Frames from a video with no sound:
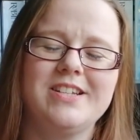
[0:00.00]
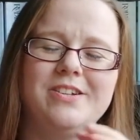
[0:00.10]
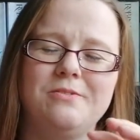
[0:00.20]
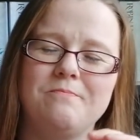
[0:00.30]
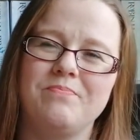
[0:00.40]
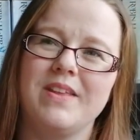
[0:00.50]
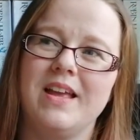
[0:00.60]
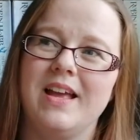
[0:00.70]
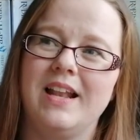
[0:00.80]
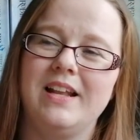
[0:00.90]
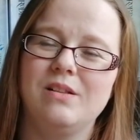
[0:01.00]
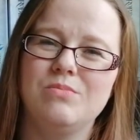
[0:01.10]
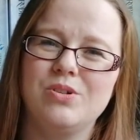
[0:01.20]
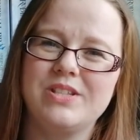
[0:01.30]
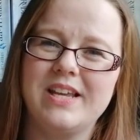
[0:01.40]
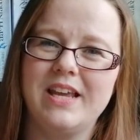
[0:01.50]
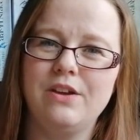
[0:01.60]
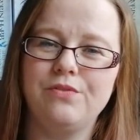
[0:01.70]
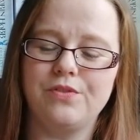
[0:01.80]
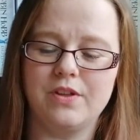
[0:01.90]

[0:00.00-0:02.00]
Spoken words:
do a little motif